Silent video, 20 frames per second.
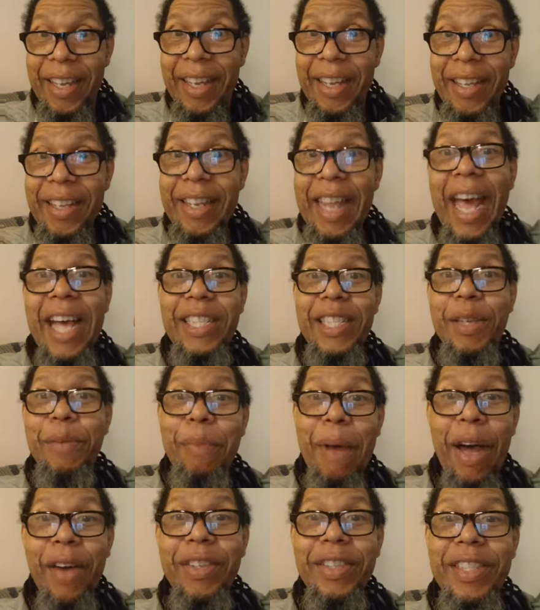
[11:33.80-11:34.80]
that's
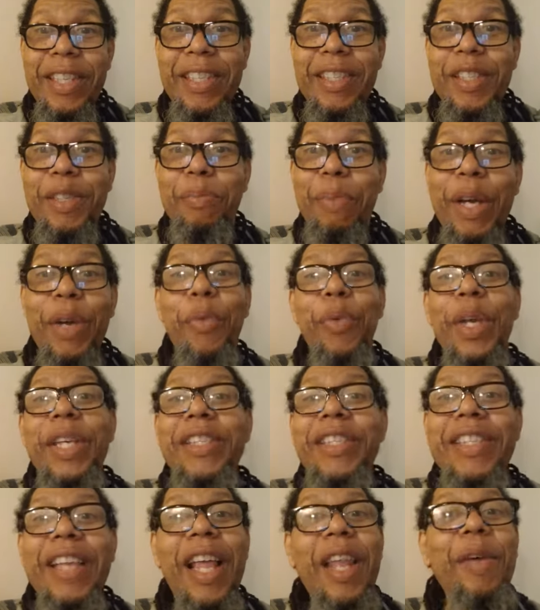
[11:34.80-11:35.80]
about Jesus, but we
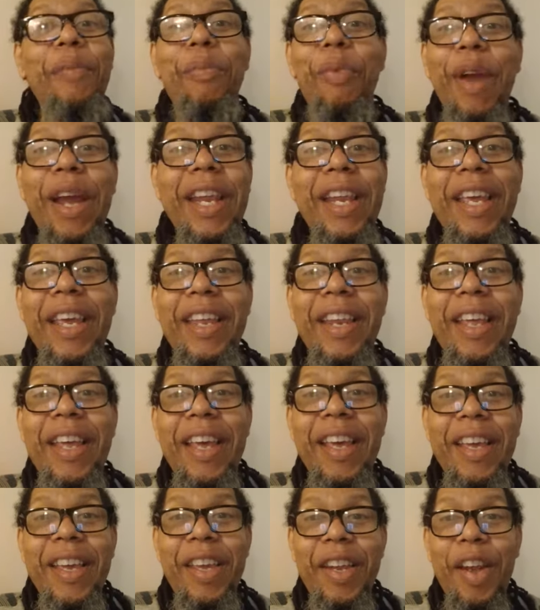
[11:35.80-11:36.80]
celebrate it,
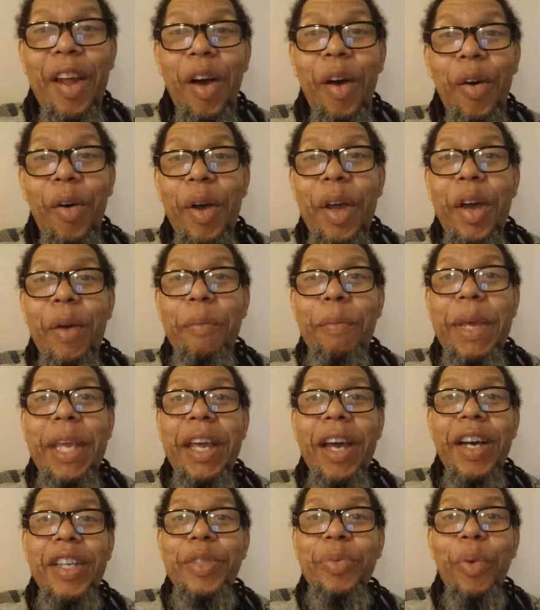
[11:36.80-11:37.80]
you know,
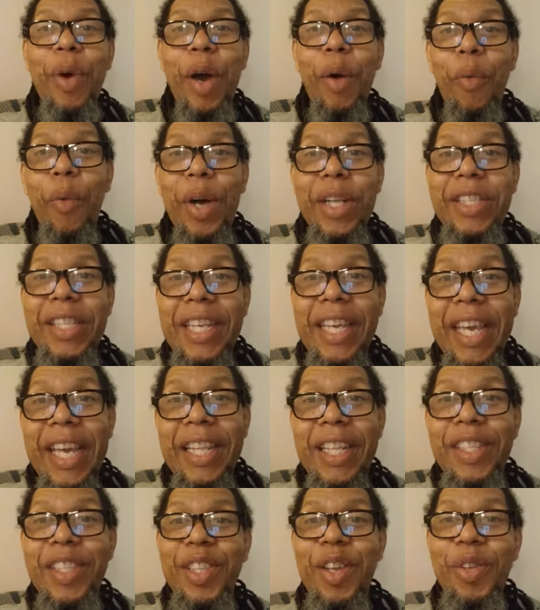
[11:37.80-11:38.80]
because what? Once
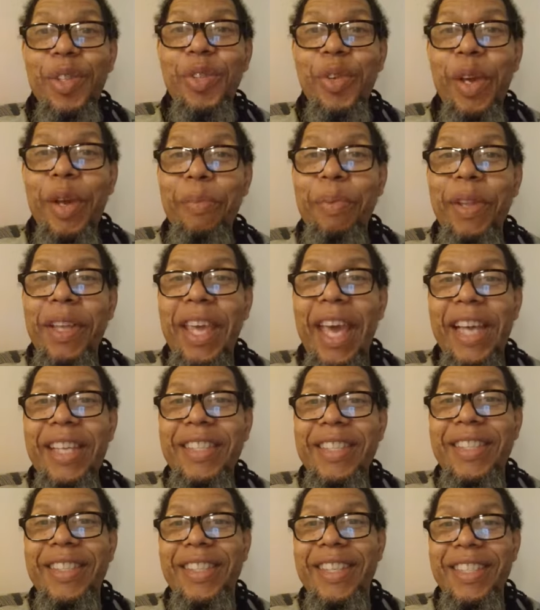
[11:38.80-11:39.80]
again, the social
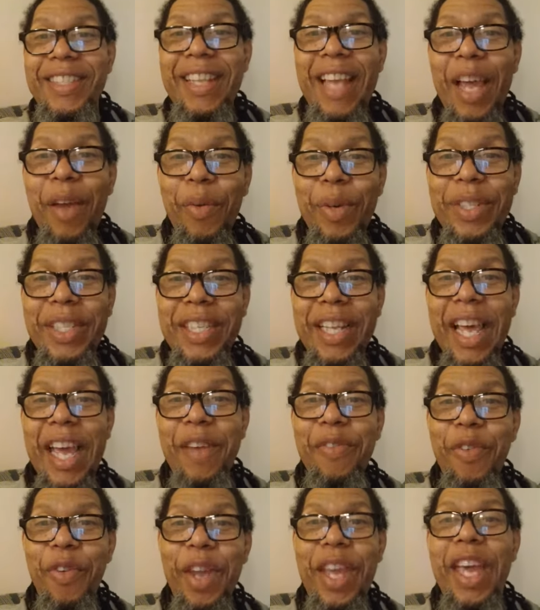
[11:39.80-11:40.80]
implications, just like with
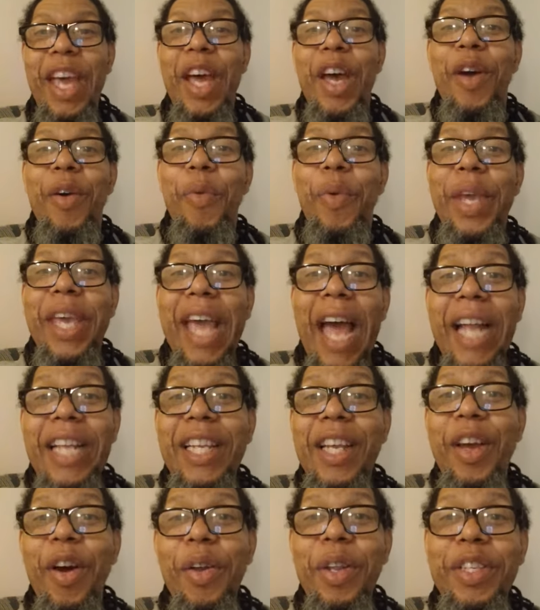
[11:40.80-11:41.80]
slavery, we got
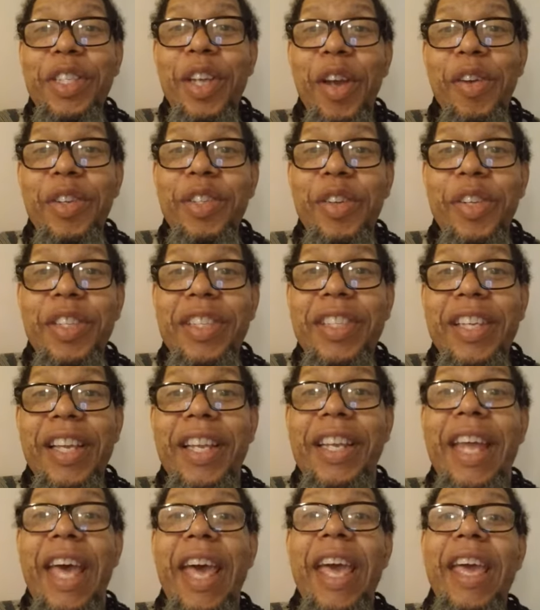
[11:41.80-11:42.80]
to go to church on
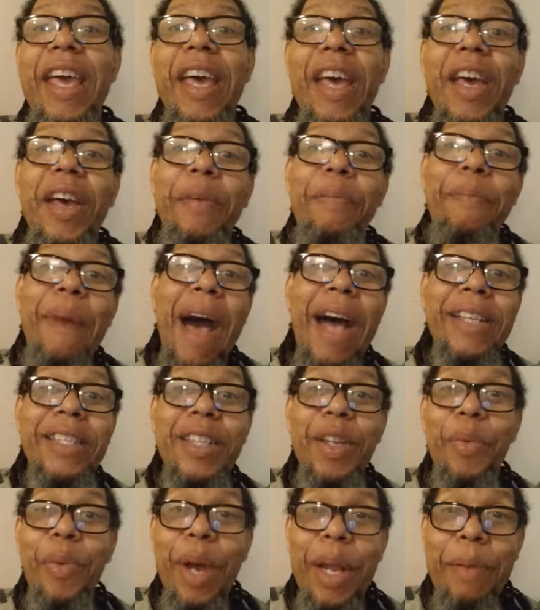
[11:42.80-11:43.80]
Sunday.
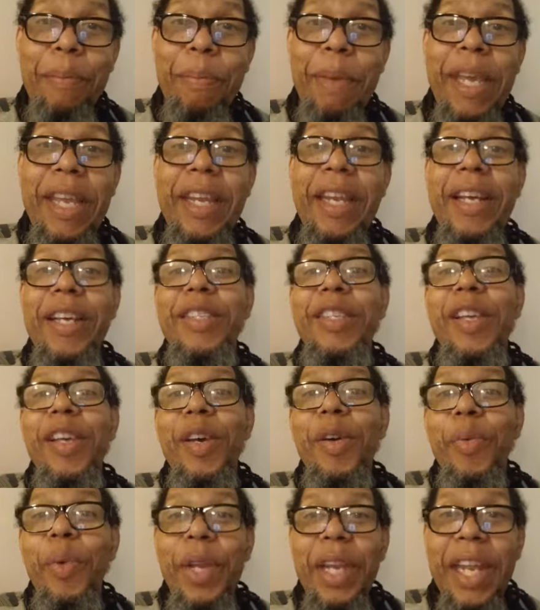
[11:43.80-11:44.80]
Master wasn't beating us.
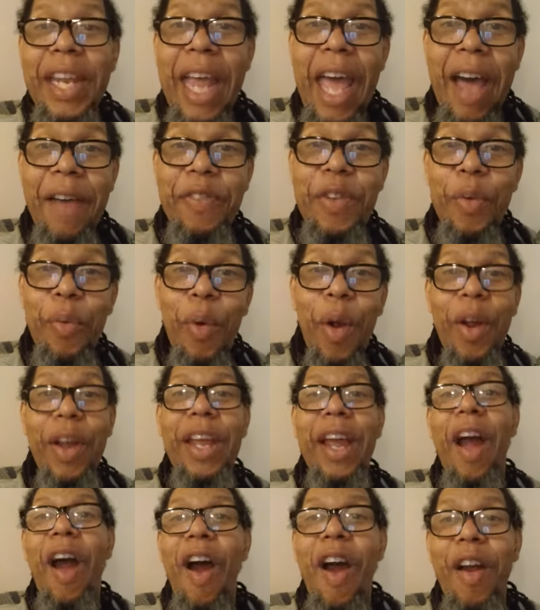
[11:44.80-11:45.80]
We didn't have to
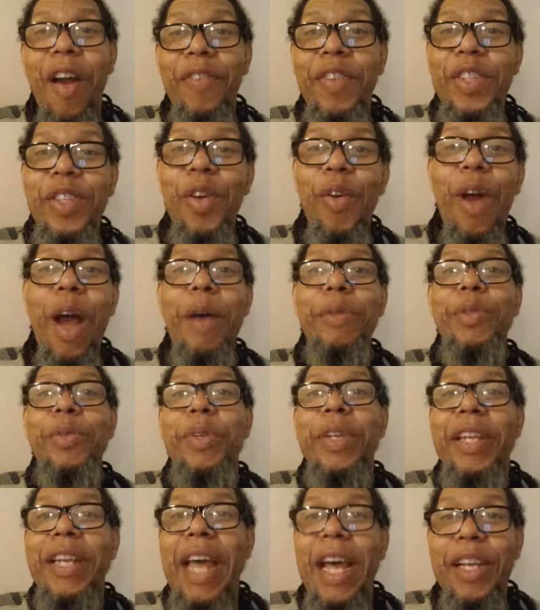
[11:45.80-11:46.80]
work and harvest crops.
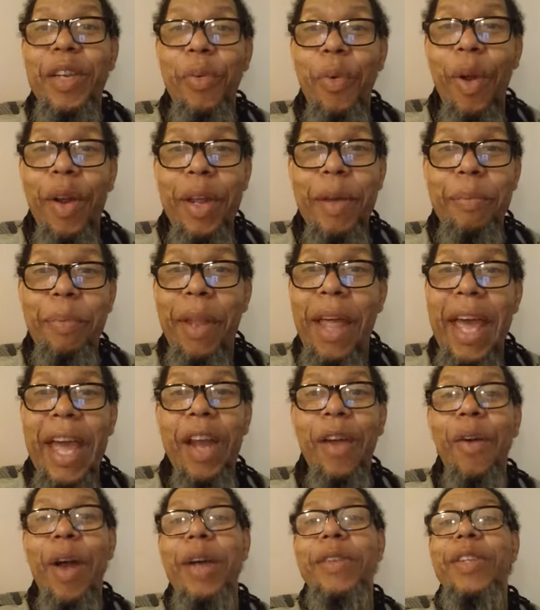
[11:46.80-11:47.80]
We didn't have to work and
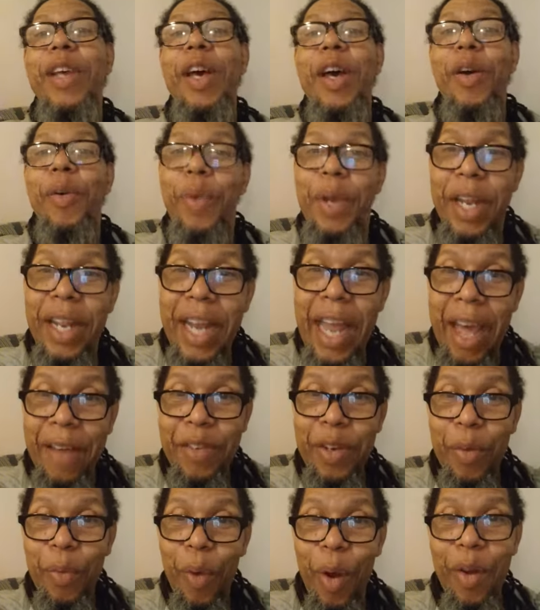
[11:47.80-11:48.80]
plant crops. We didn't
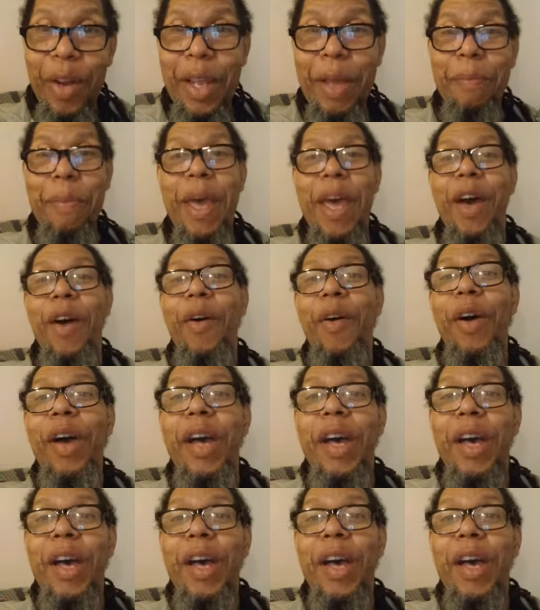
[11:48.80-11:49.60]
have to work and bale,